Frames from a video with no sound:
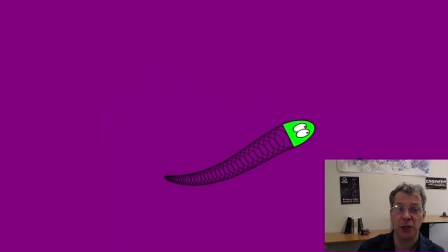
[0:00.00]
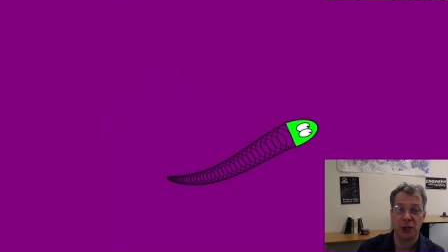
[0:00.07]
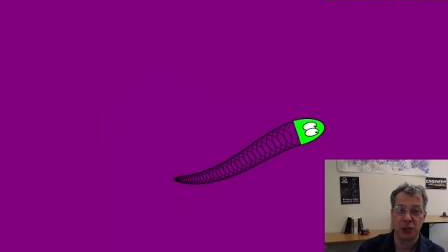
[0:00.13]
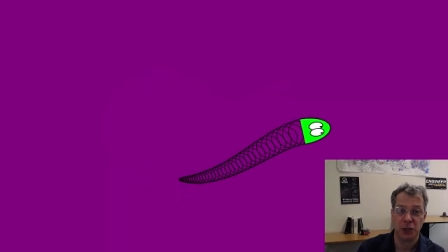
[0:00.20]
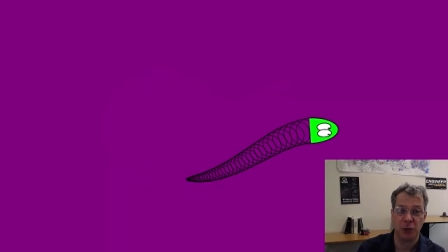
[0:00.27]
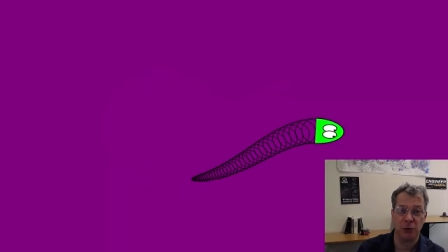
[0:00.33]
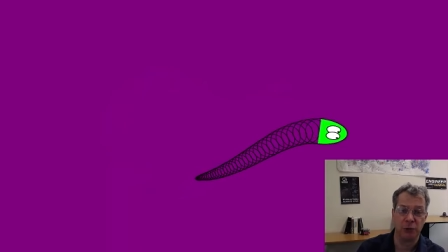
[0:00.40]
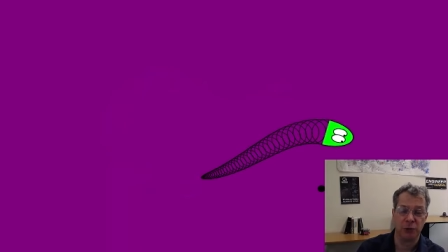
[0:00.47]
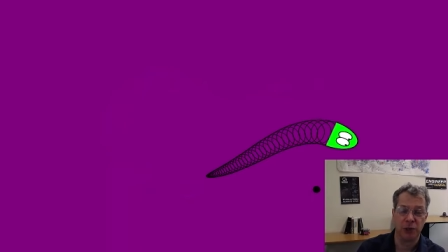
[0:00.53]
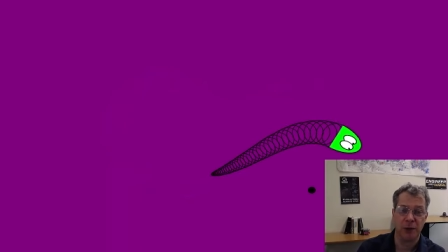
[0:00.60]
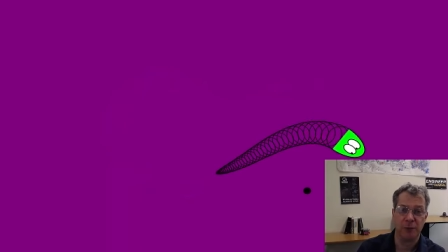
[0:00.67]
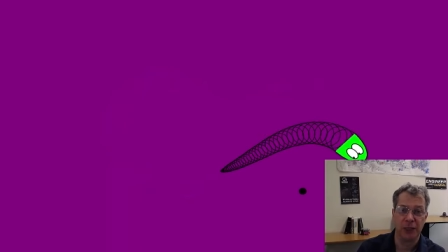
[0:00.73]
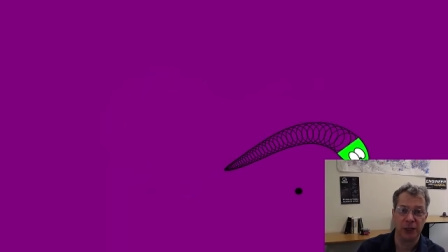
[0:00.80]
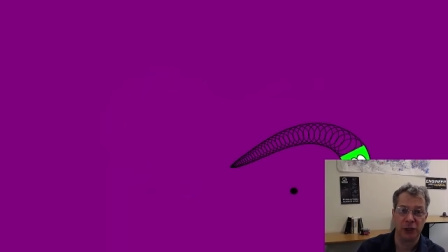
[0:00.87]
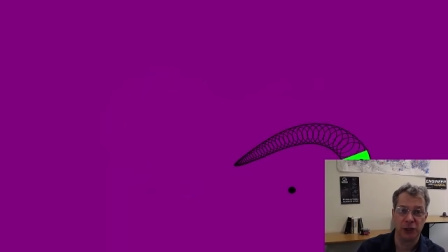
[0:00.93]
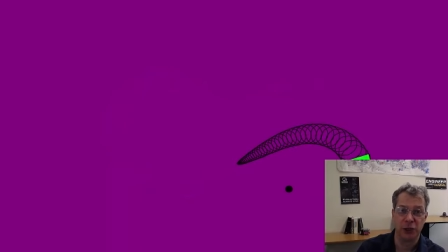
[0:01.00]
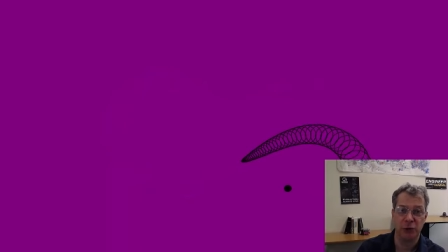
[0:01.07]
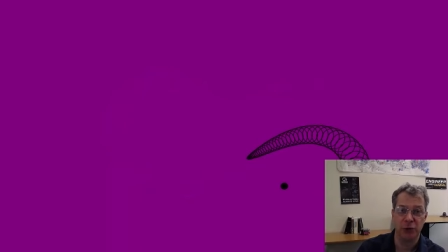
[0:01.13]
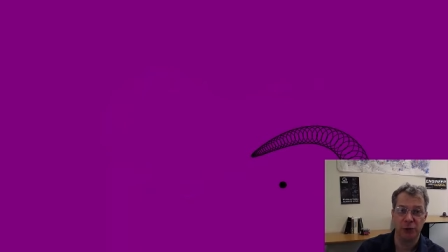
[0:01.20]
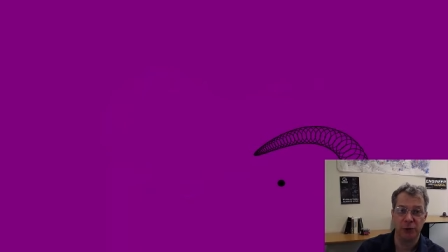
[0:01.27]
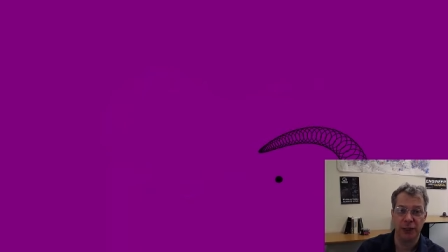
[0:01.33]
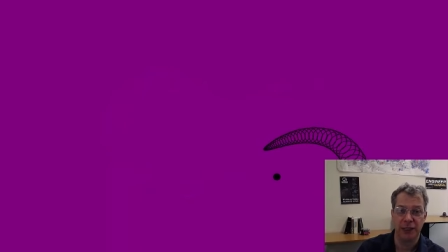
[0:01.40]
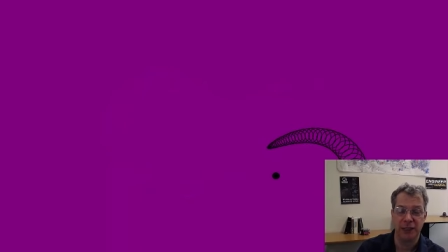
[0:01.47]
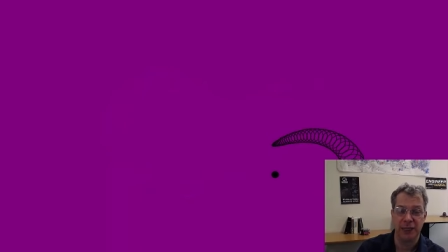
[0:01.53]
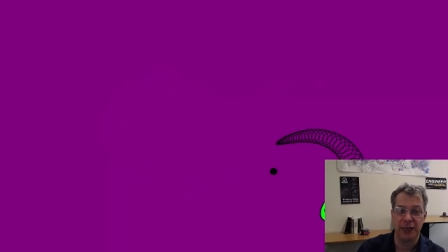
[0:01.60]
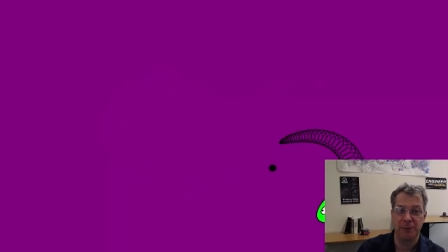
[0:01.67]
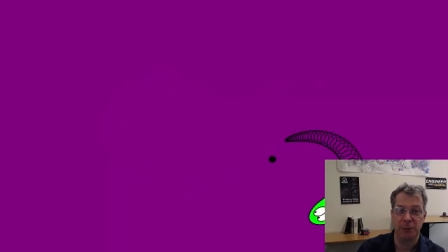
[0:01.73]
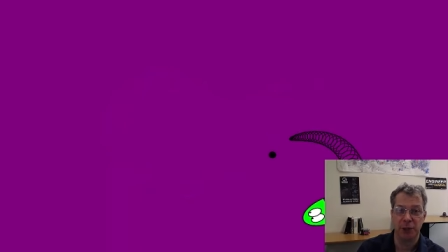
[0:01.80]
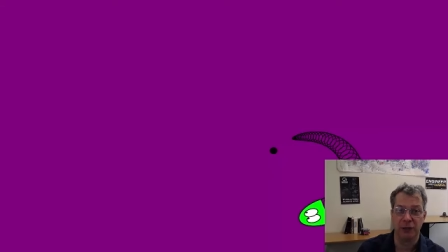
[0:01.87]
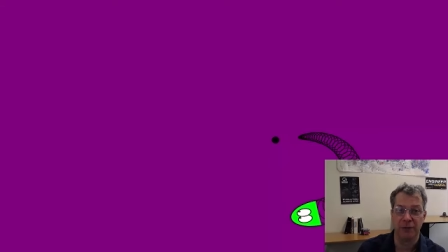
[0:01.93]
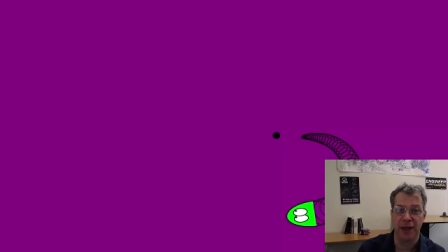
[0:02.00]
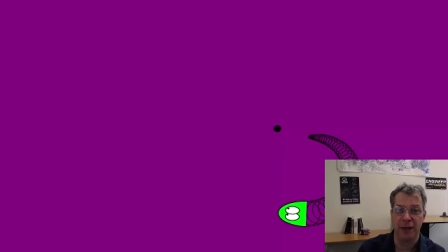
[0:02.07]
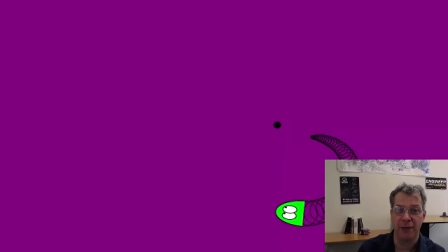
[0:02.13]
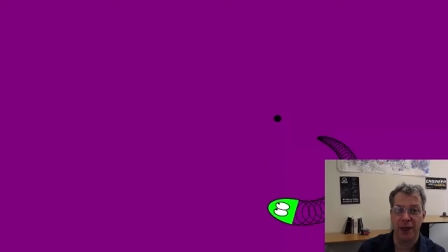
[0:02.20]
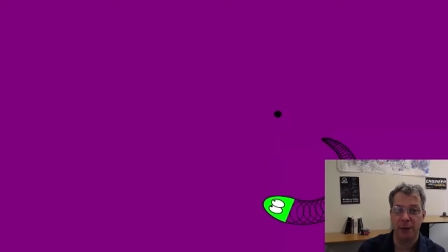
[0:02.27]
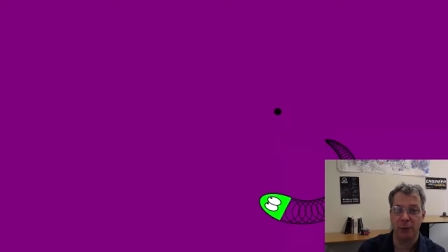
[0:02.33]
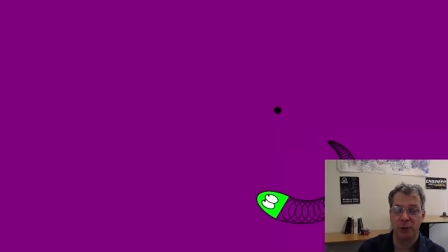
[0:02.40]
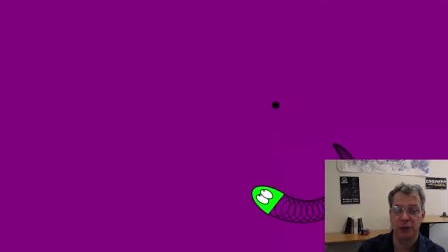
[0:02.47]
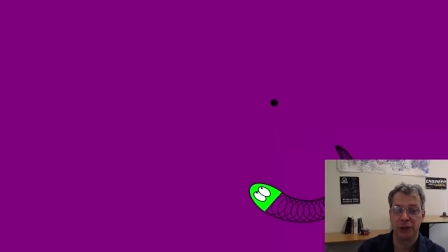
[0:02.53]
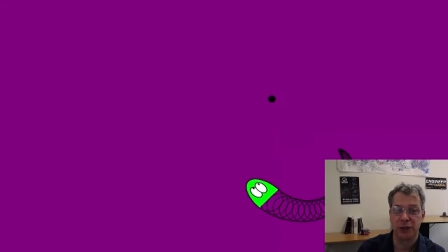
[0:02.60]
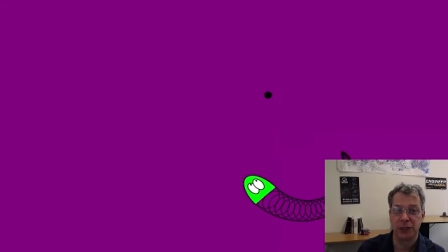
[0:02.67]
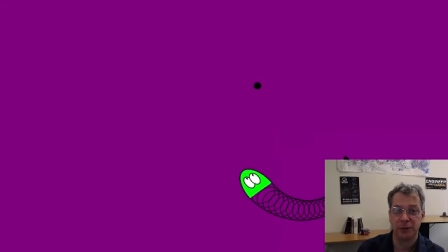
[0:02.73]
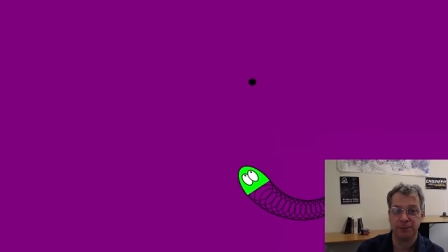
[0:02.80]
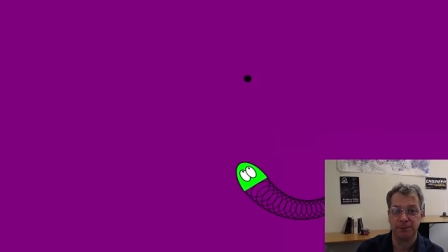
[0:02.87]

So let me show you an example of how that works.